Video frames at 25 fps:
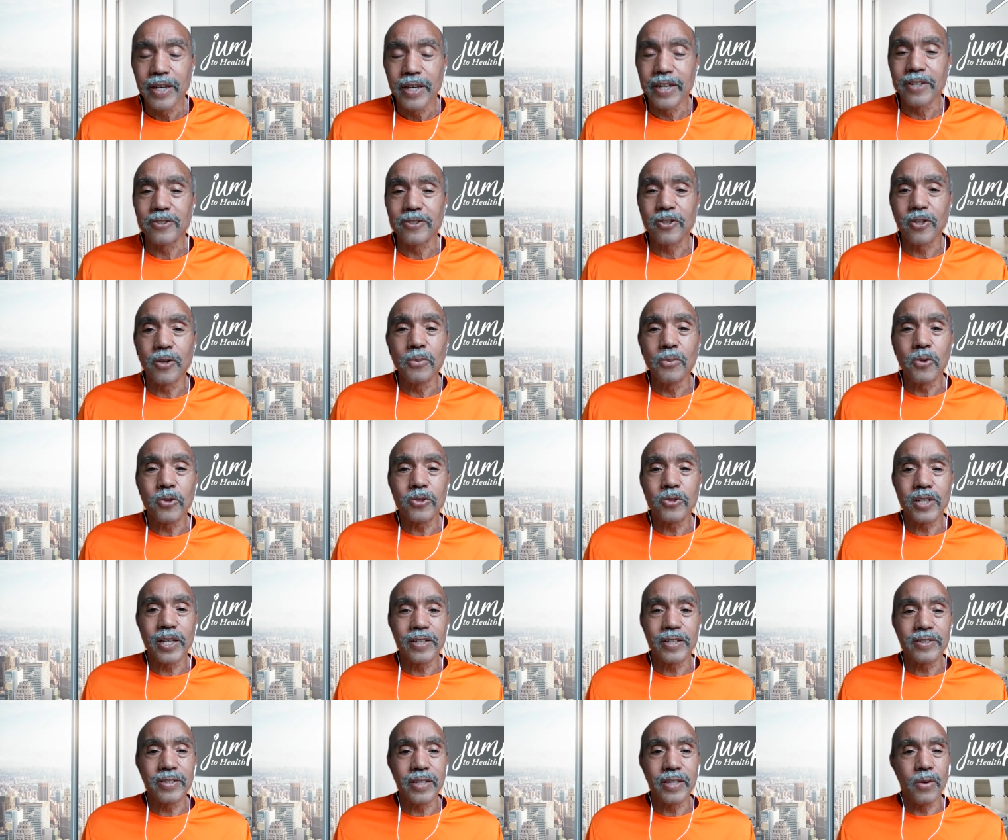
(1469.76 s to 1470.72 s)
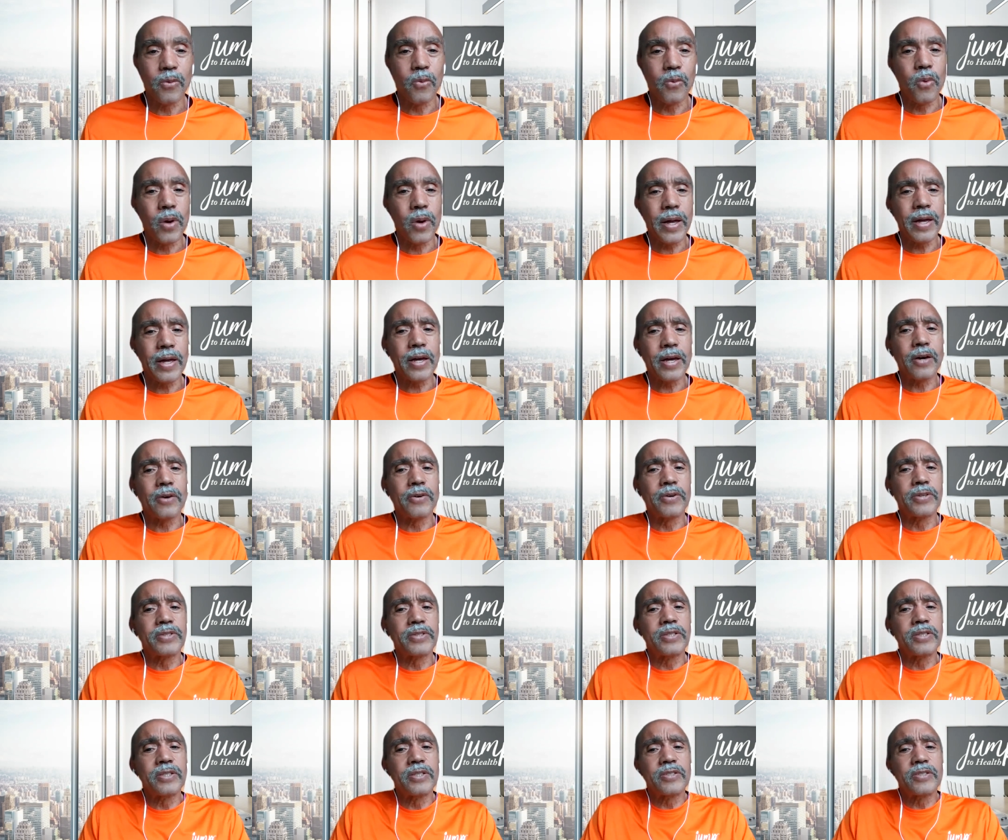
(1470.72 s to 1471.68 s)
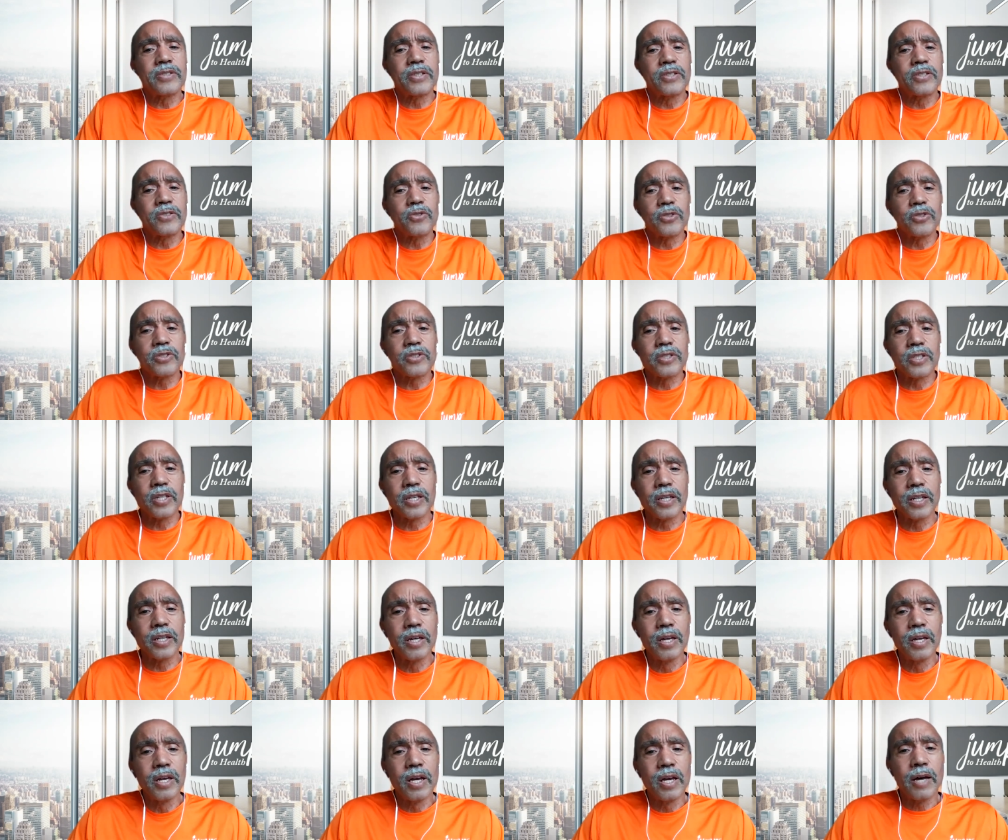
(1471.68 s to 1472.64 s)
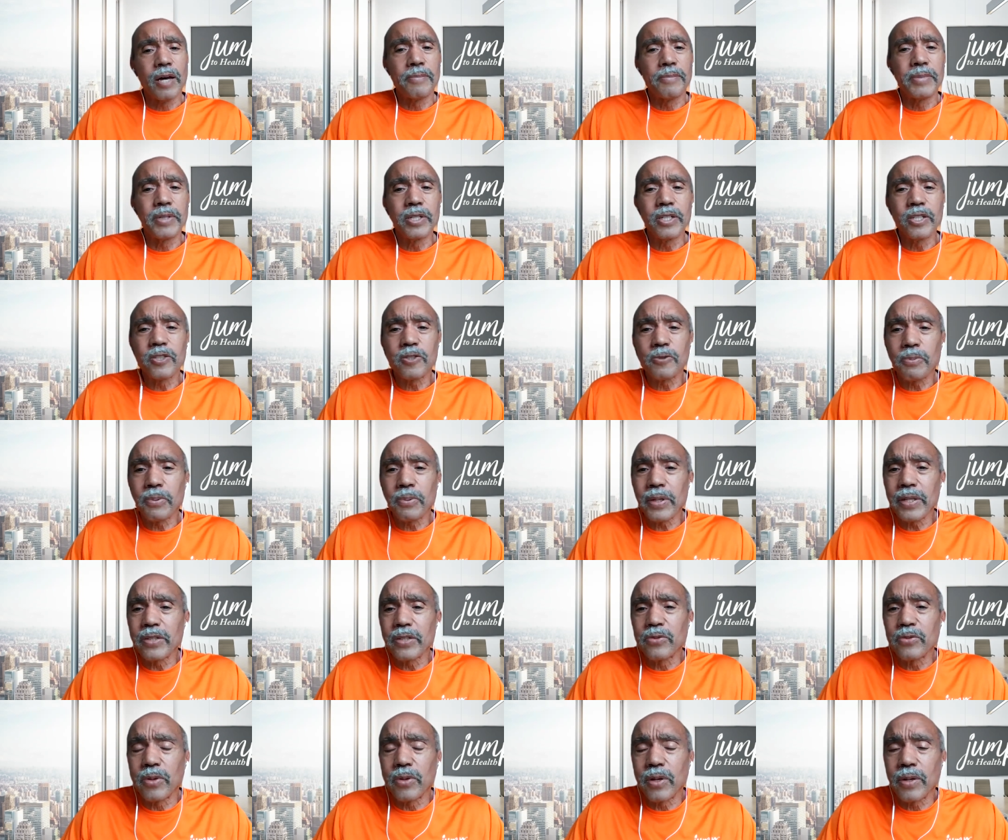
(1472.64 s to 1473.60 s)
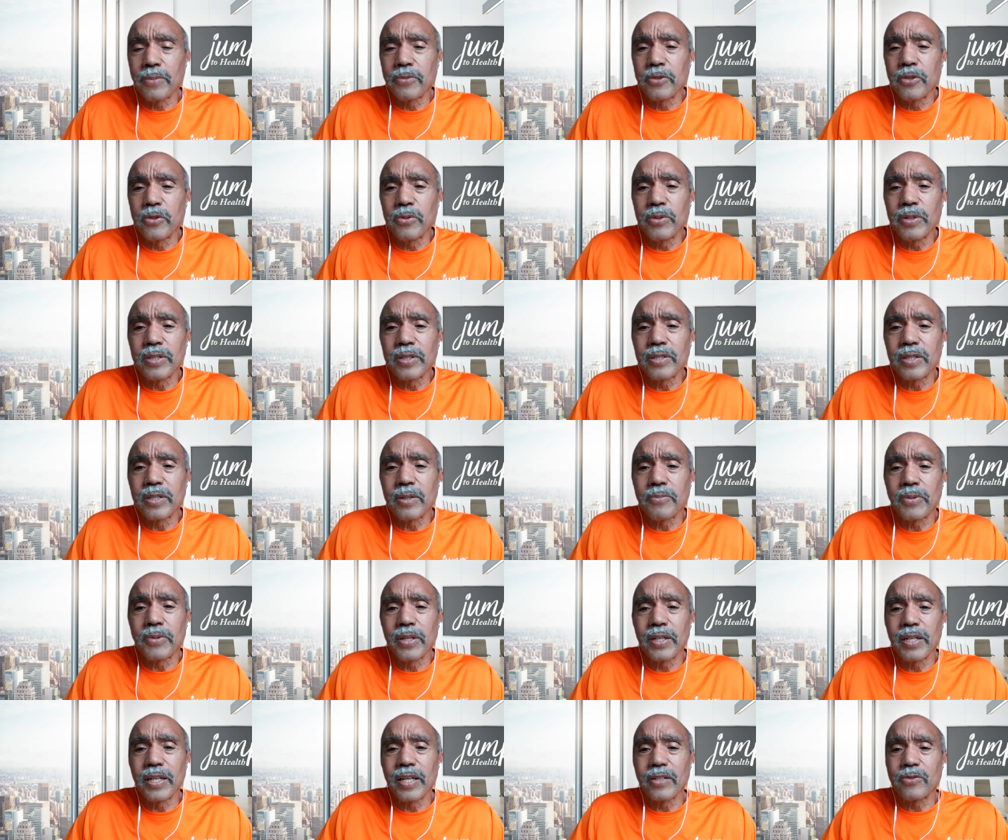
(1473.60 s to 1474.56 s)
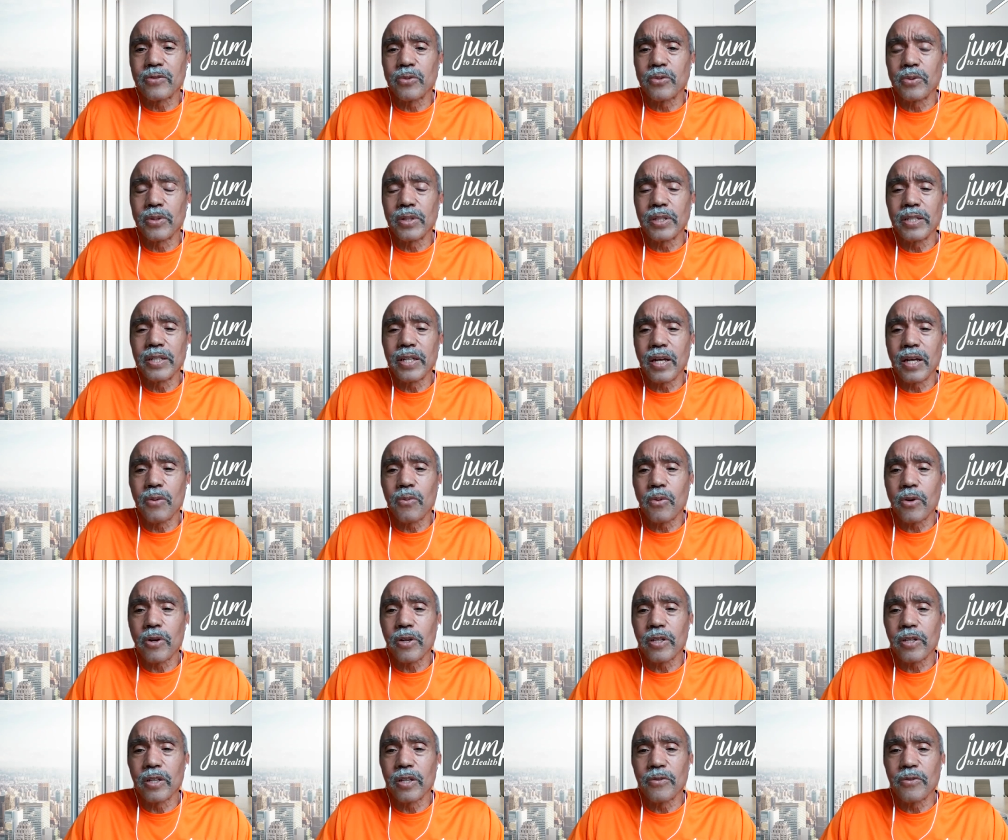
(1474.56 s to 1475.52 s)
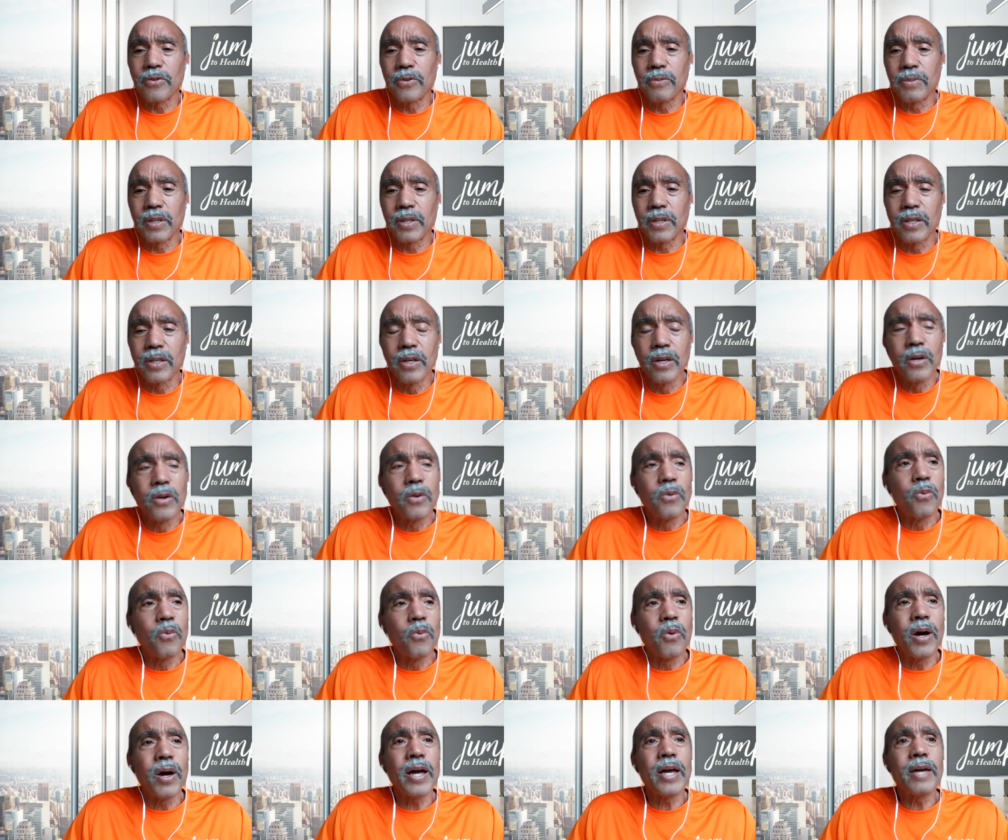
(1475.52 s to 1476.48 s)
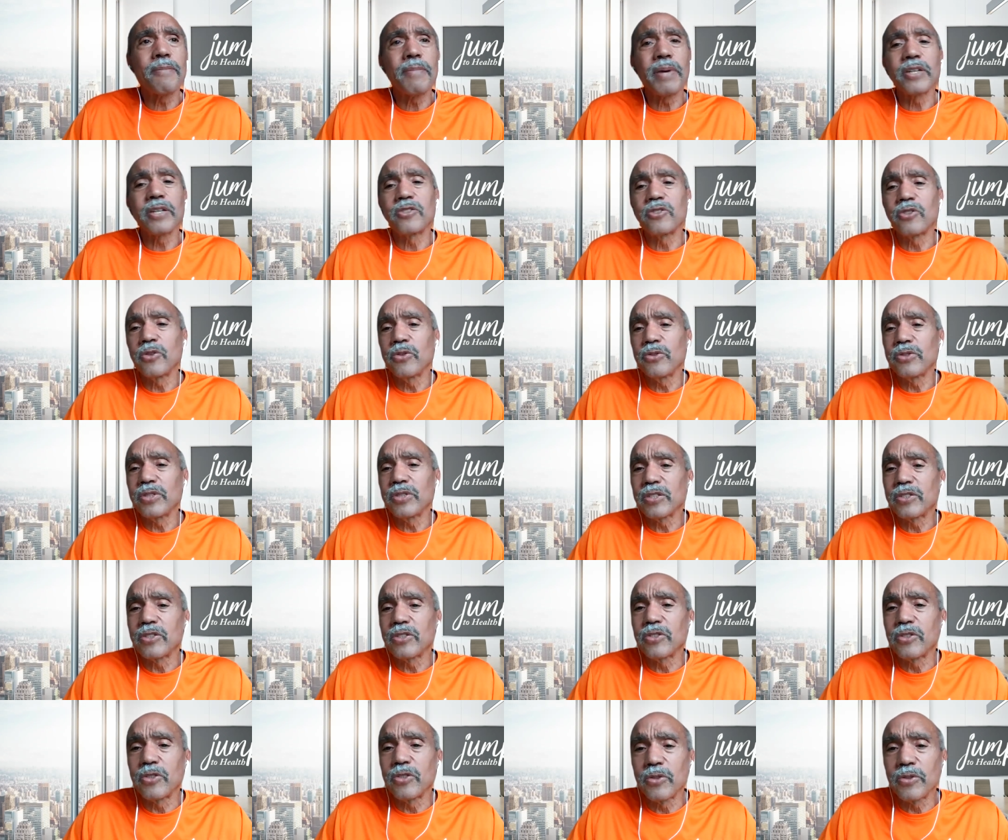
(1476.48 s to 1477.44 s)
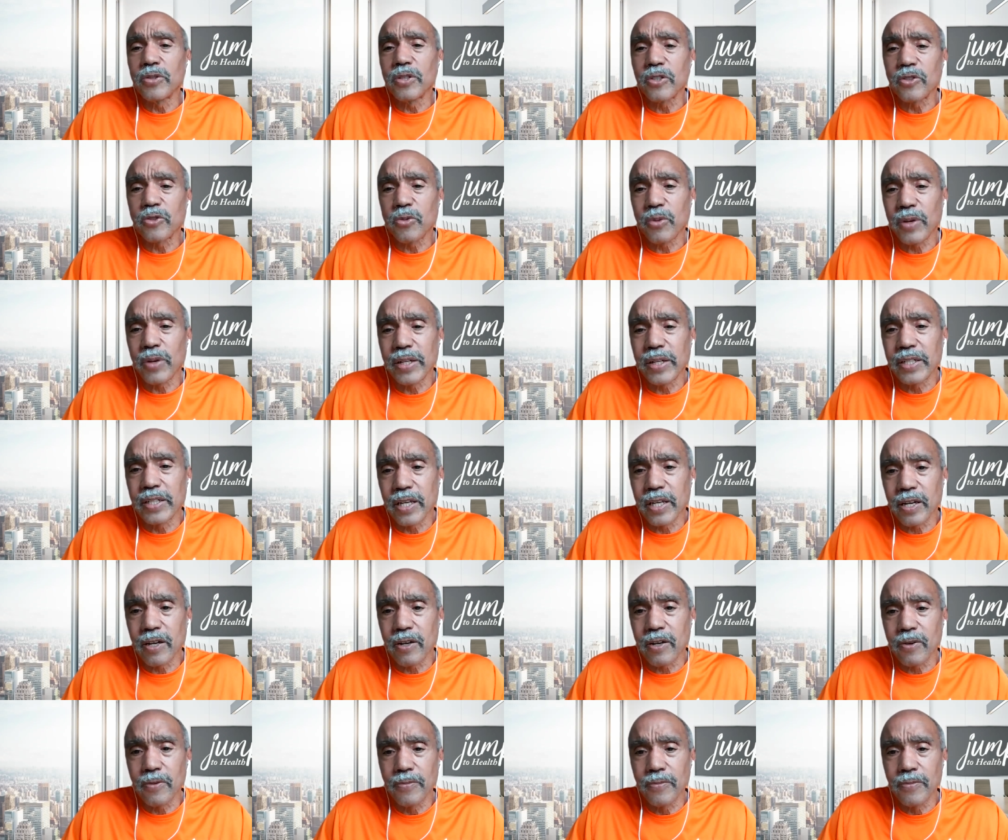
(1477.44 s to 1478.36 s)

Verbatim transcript: And it's almost like saying, wow, isn't this interesting? I'm in this place where I'm doing something that's really not working for me. Why am I choosing to do this right now?